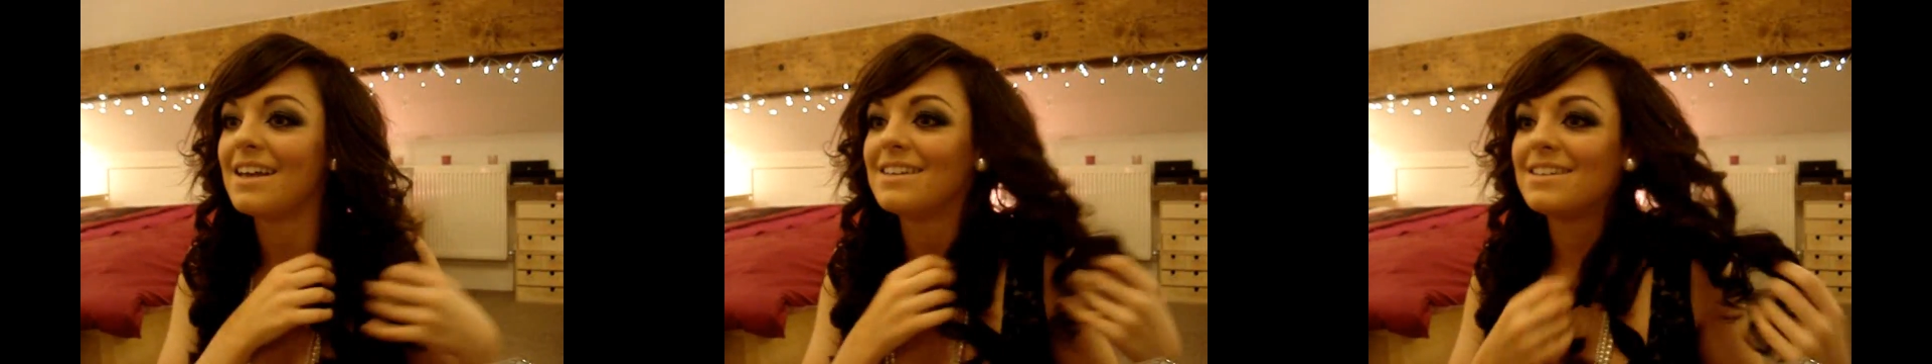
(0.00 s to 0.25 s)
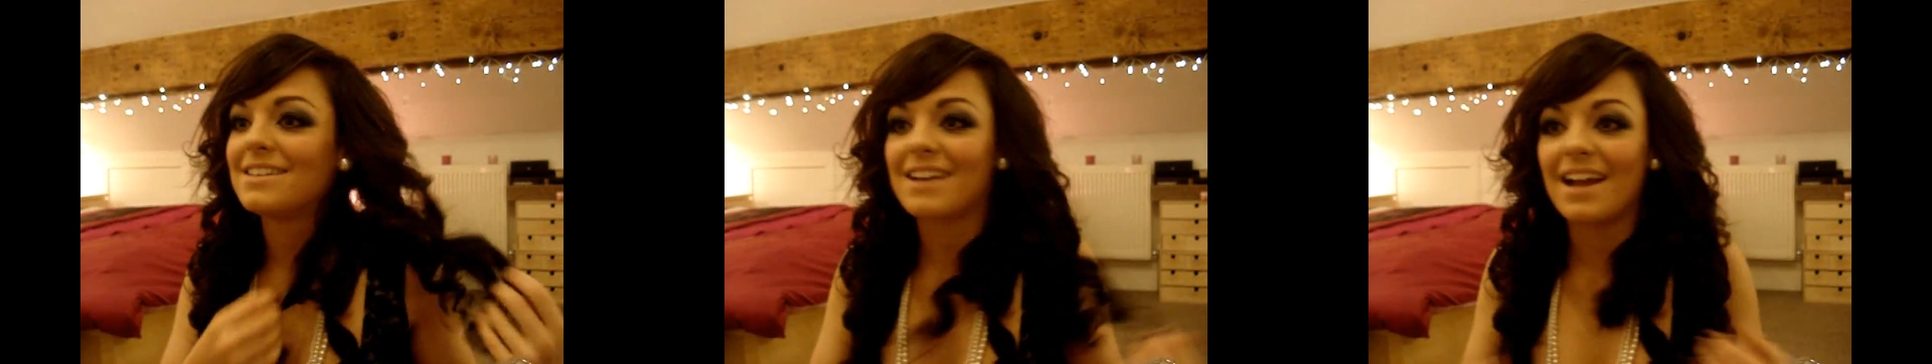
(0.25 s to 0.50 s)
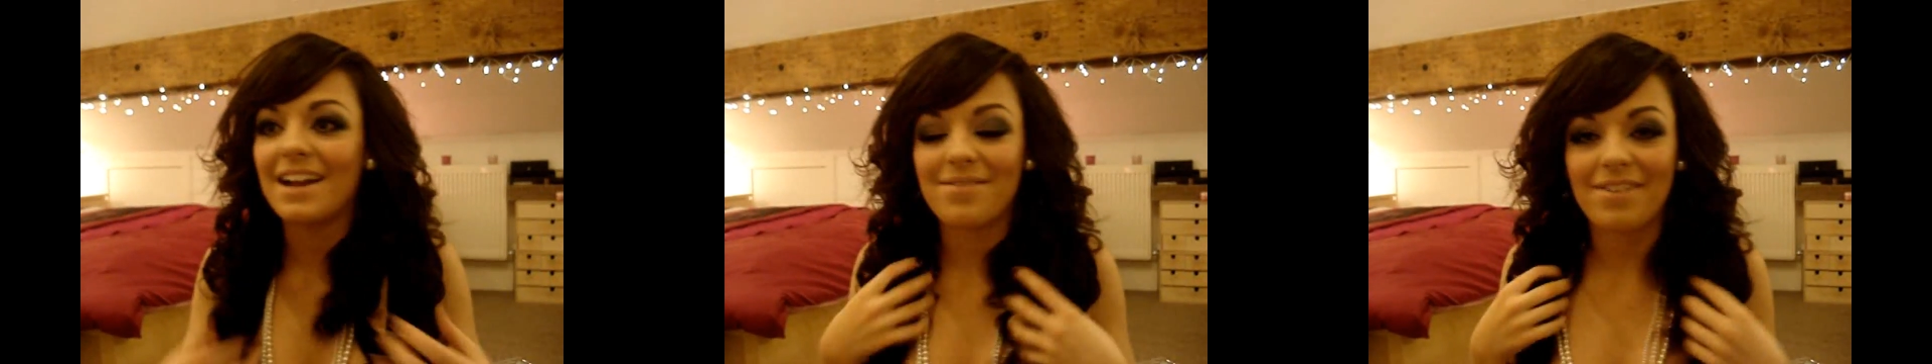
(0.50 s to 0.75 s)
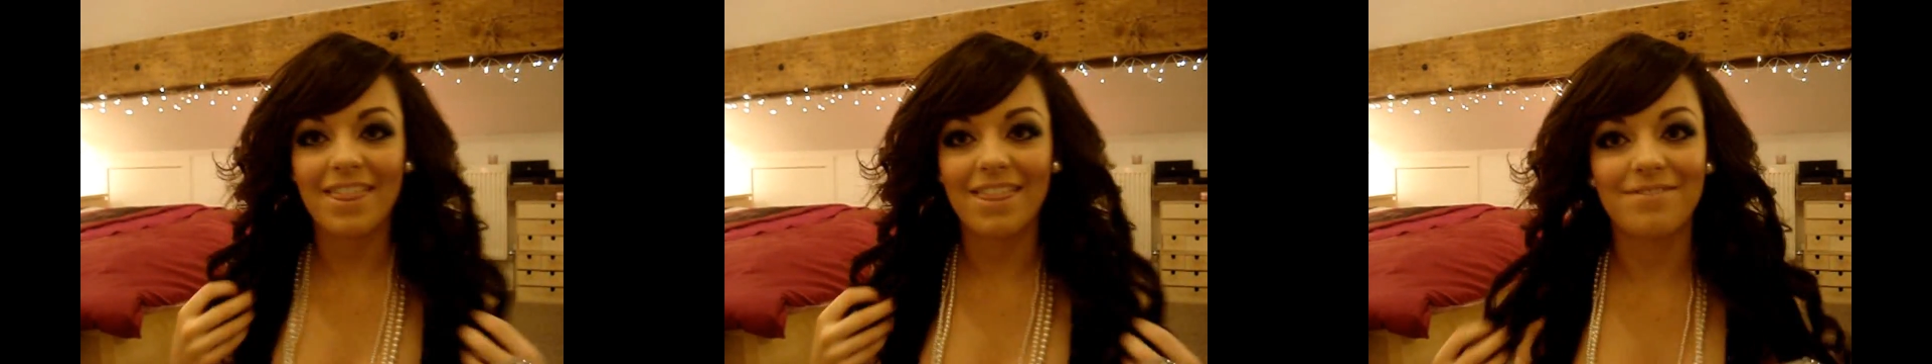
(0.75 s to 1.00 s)
that's just kind
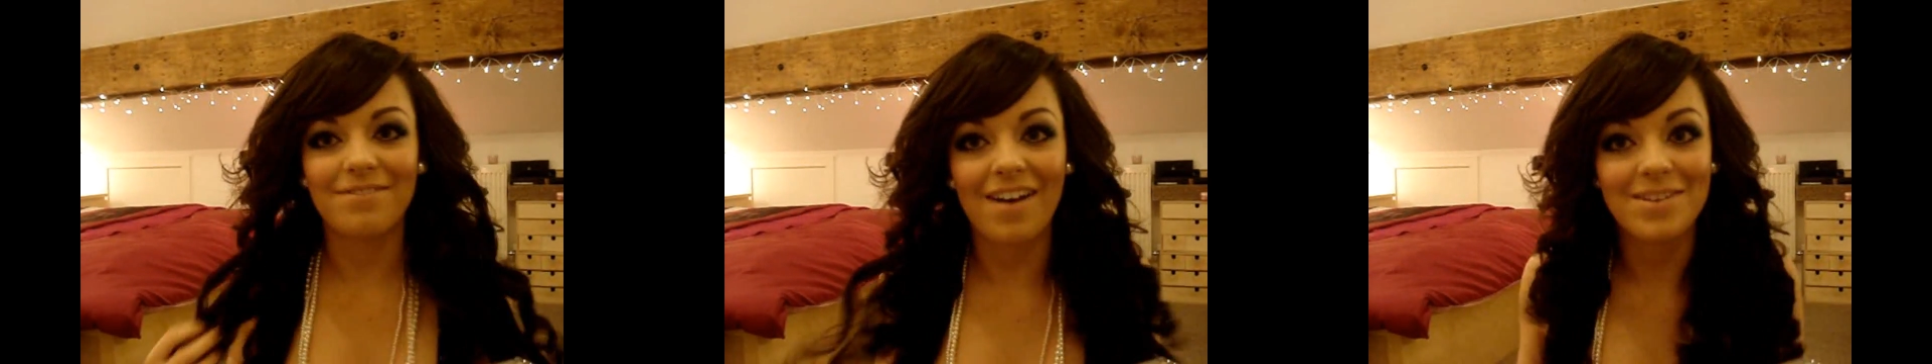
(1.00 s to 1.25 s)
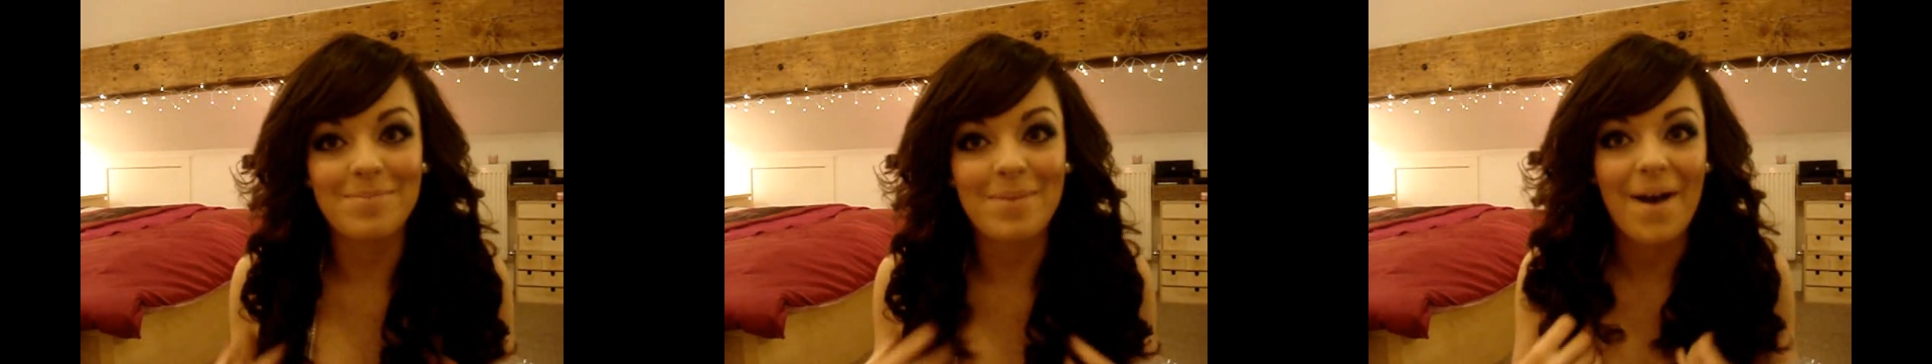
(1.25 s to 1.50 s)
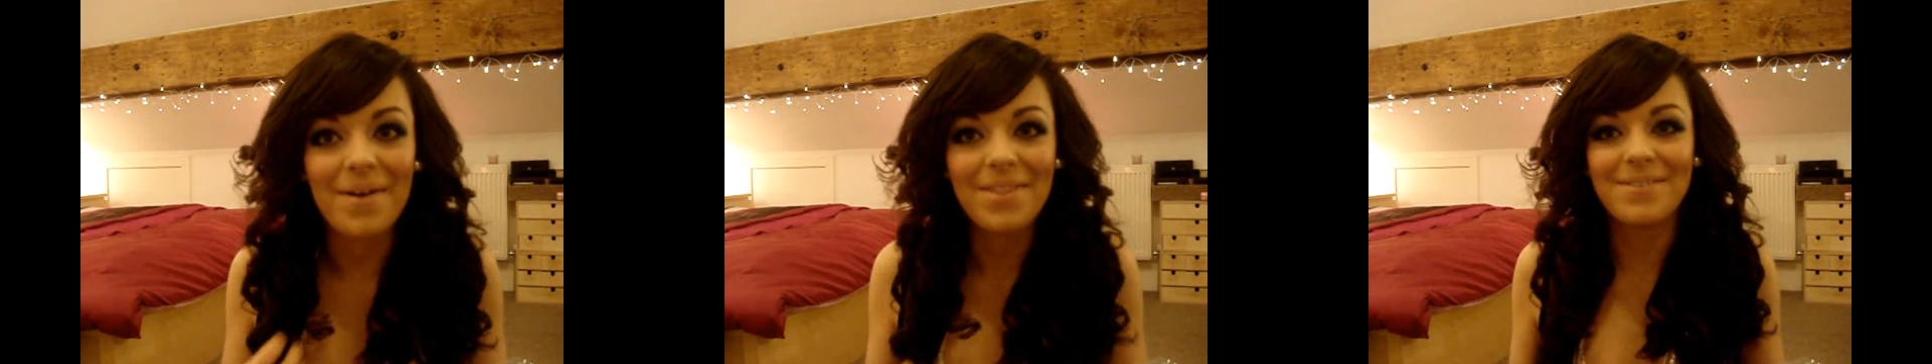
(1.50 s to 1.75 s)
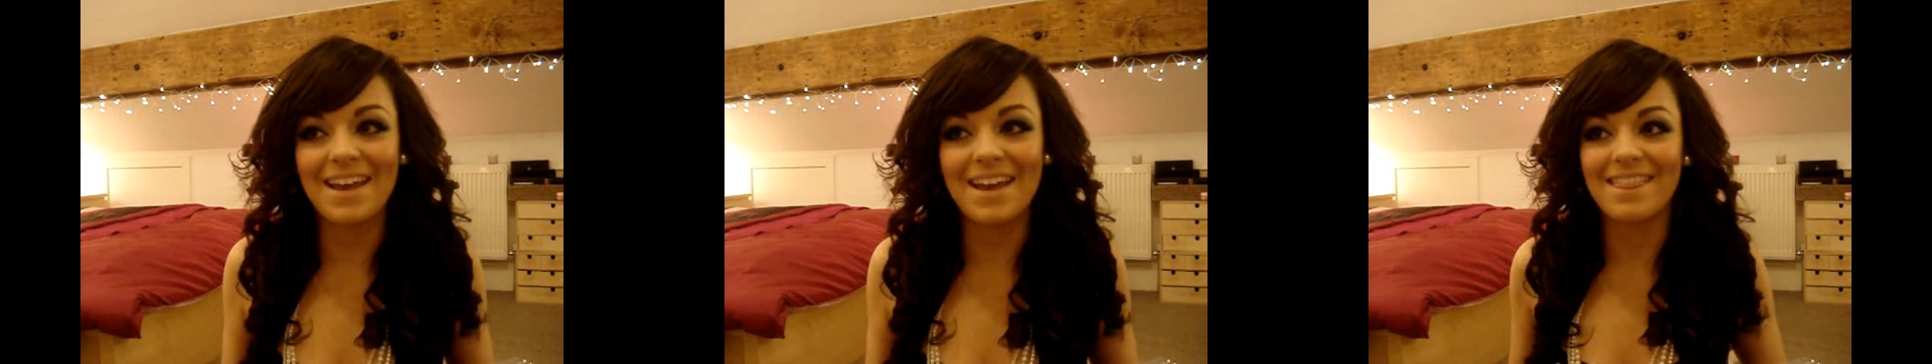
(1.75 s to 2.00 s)
of the fappy bit out of
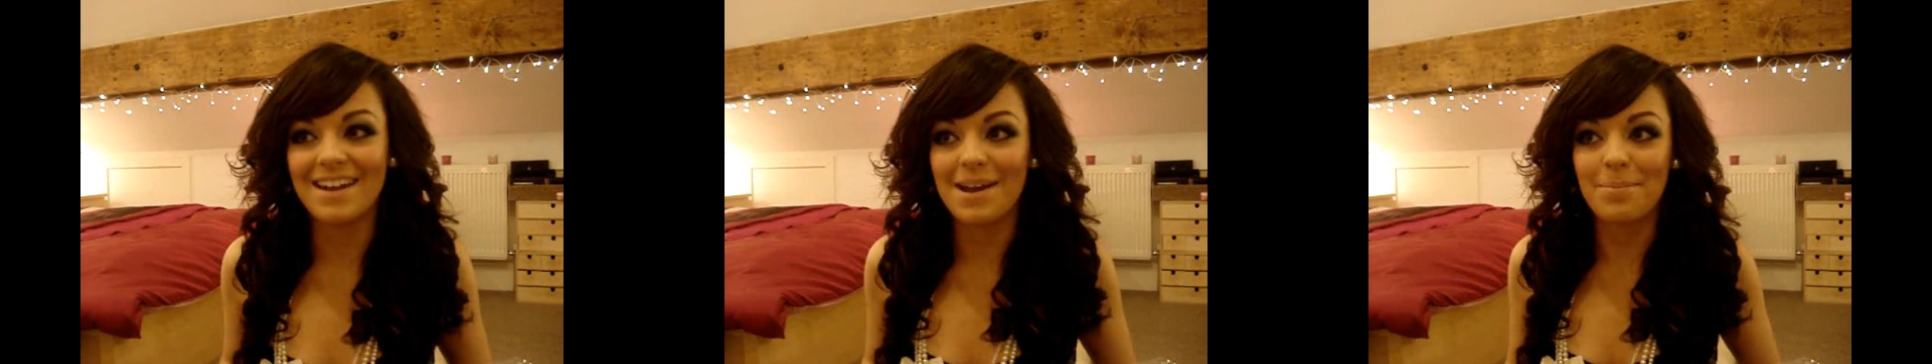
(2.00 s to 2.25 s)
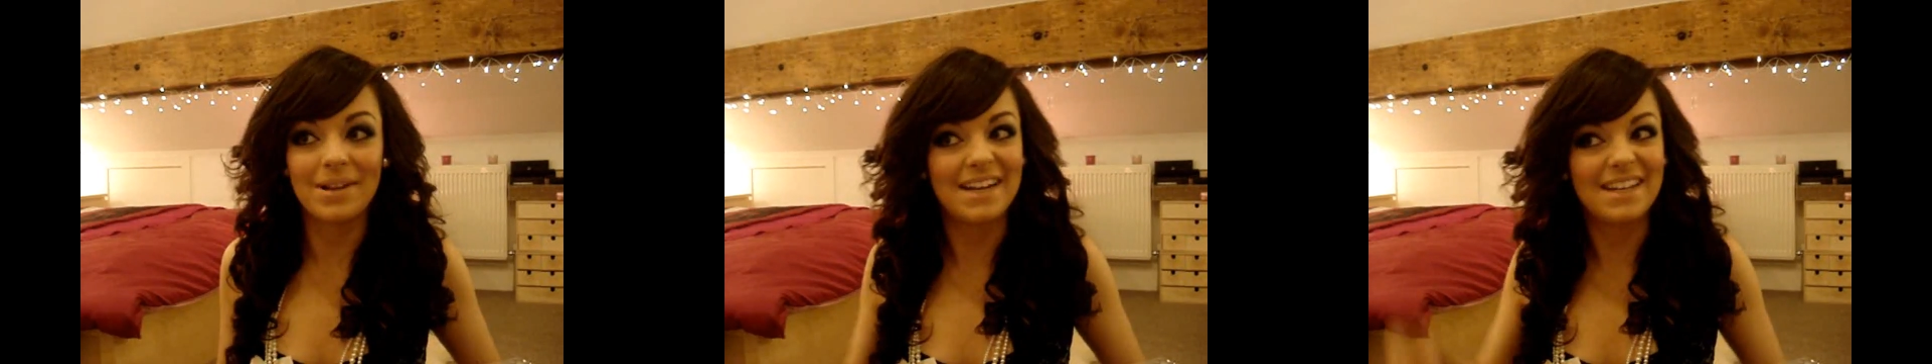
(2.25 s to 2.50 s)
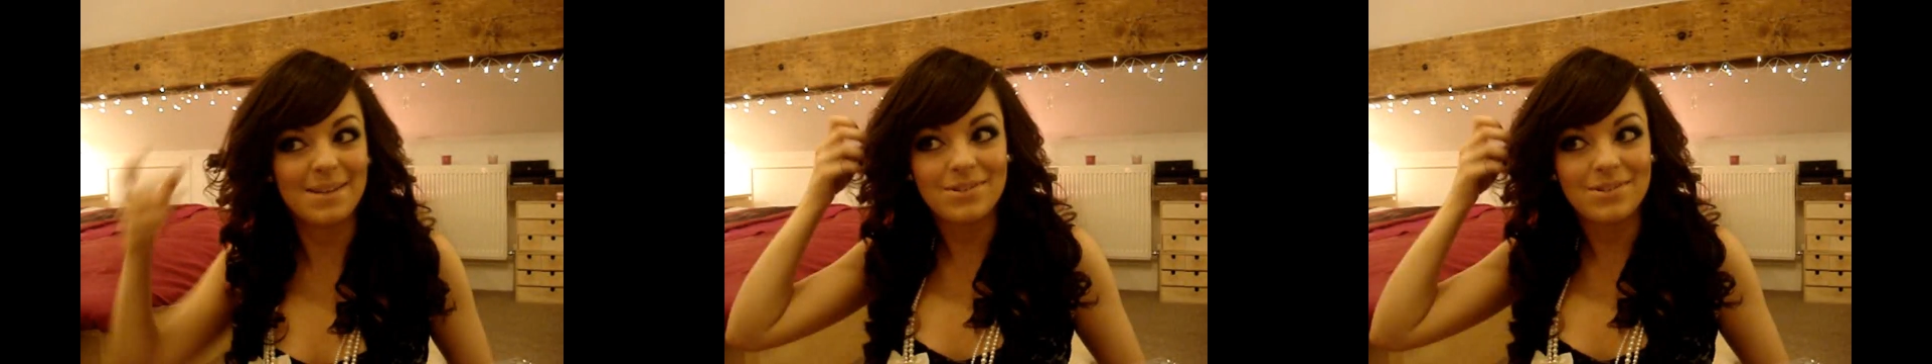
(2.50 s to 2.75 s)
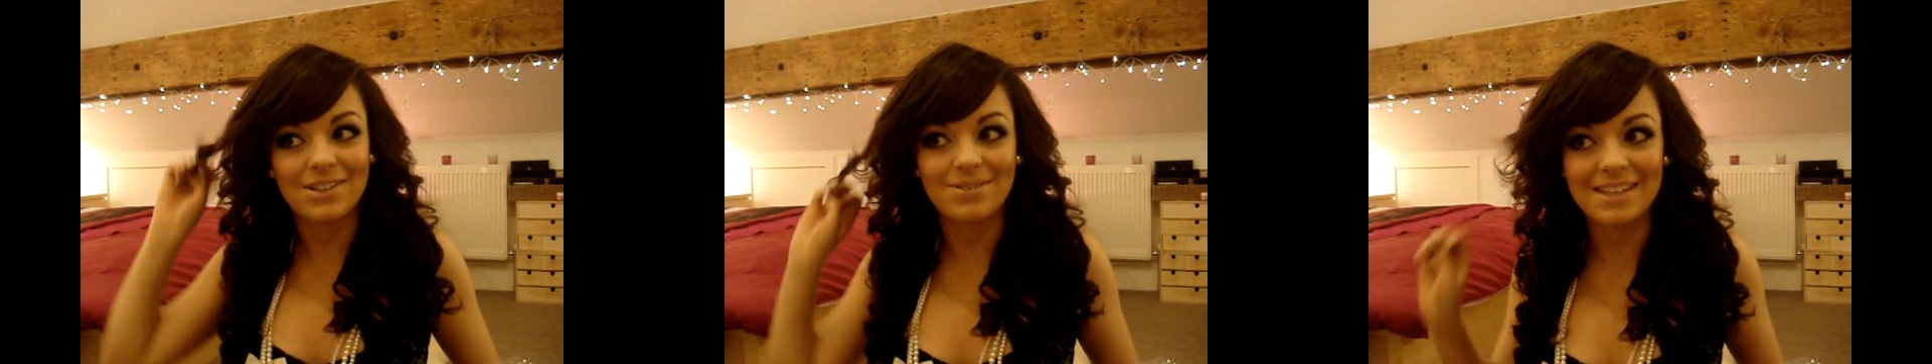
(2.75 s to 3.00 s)
the way and then applying them
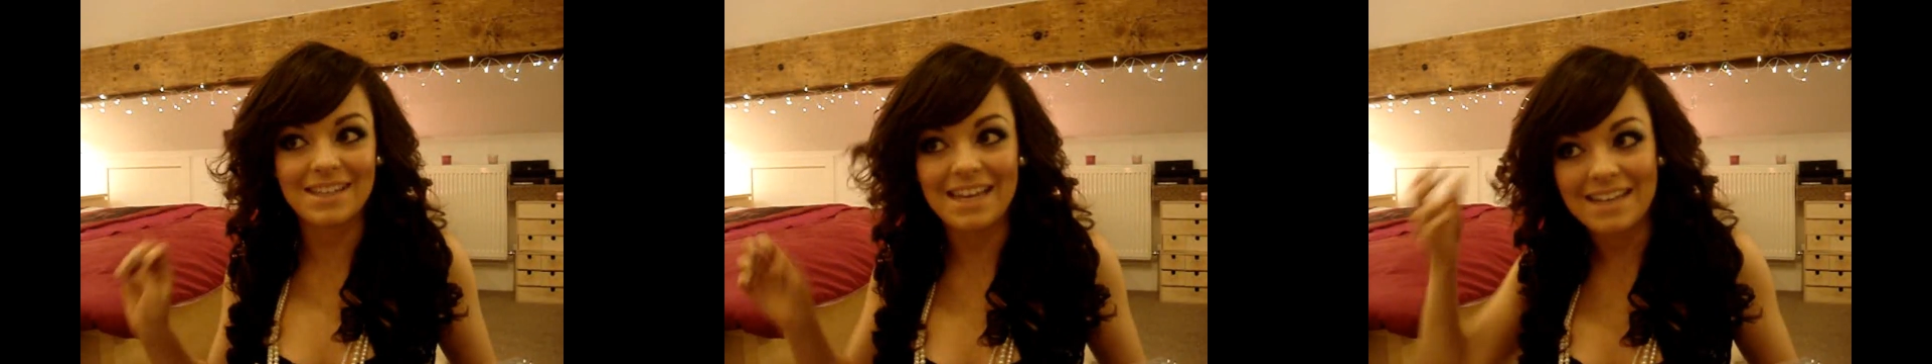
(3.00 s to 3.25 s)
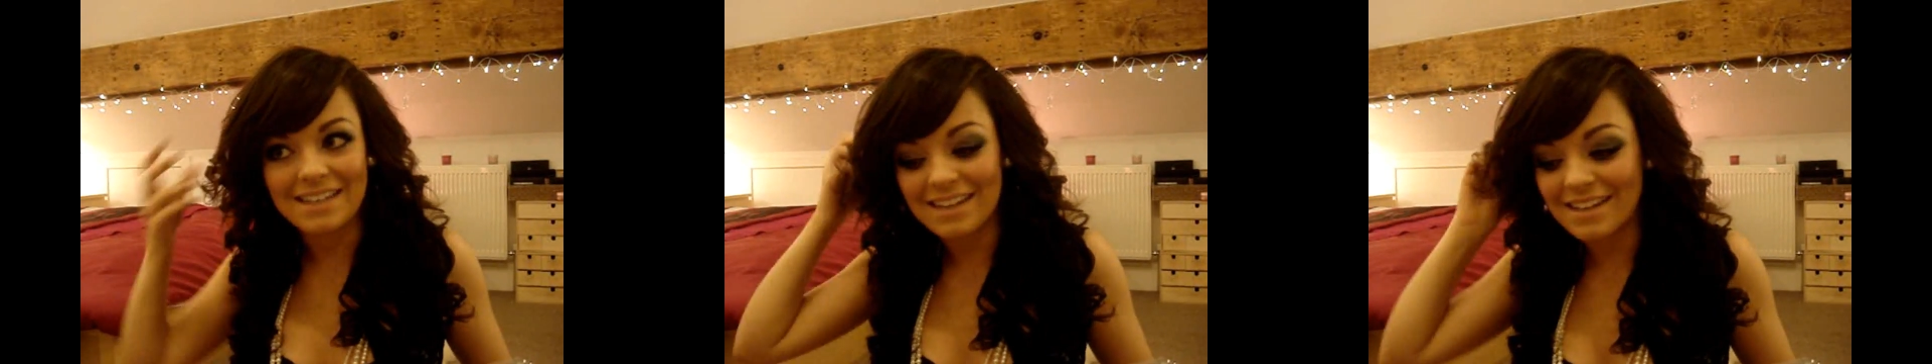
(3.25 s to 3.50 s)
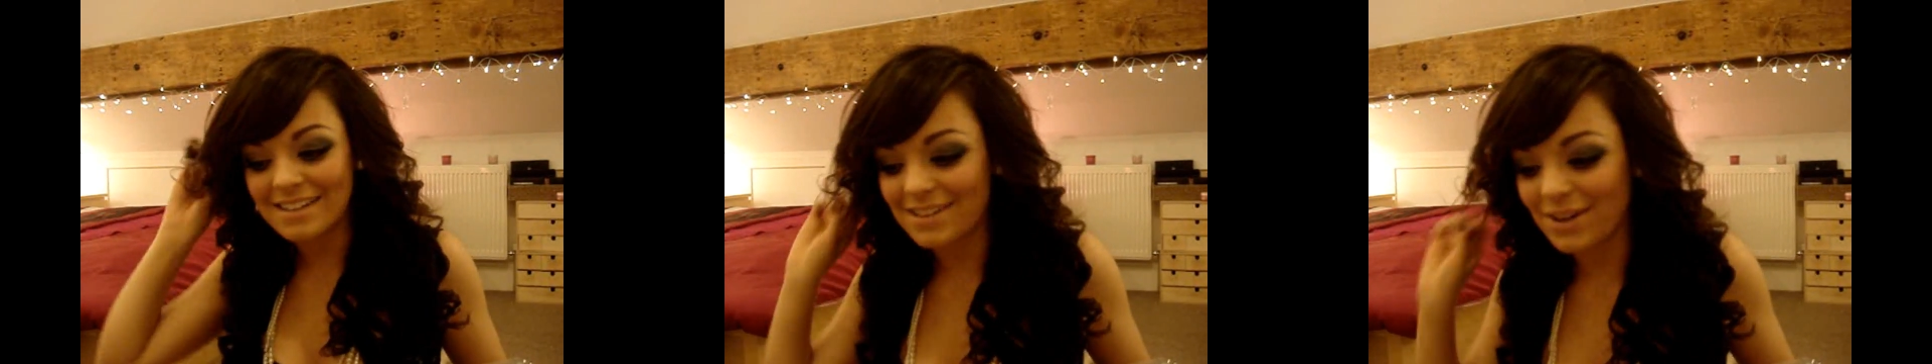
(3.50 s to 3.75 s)
is just really easy.